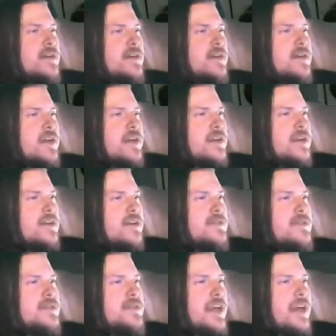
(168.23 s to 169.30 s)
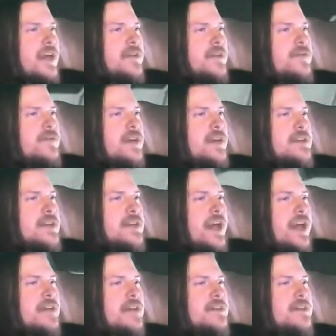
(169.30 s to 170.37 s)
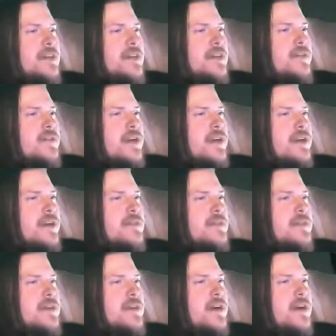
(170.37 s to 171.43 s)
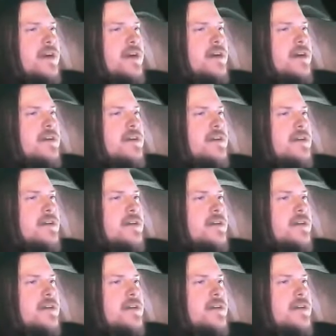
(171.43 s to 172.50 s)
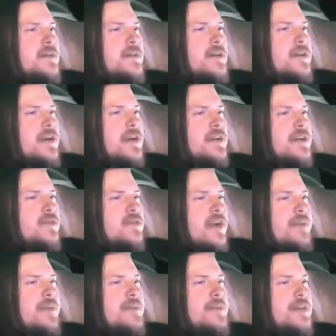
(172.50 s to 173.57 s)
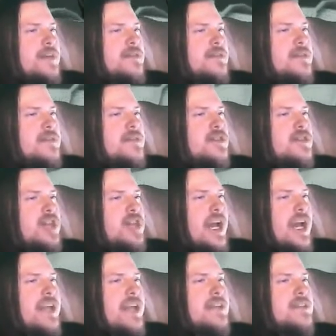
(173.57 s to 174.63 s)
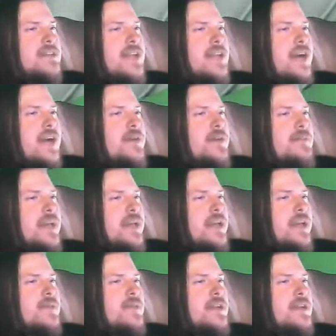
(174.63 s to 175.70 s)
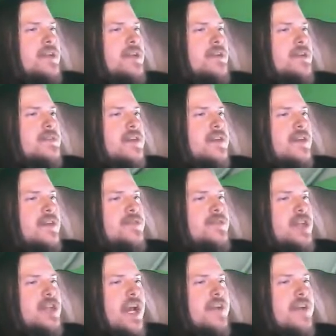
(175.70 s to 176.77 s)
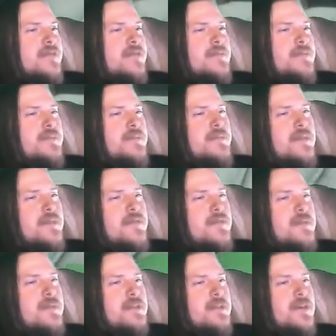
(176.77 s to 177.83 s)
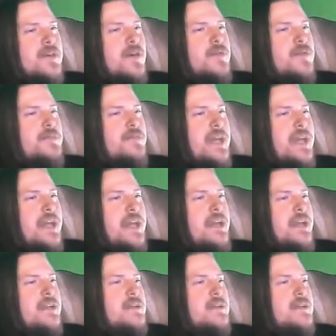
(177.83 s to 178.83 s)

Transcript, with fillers: Okay, close that. Fantastic. Okay, let me, uh, let me go ahead and grab this. Jack is now in pain. We need to save Jack from, from his own pain.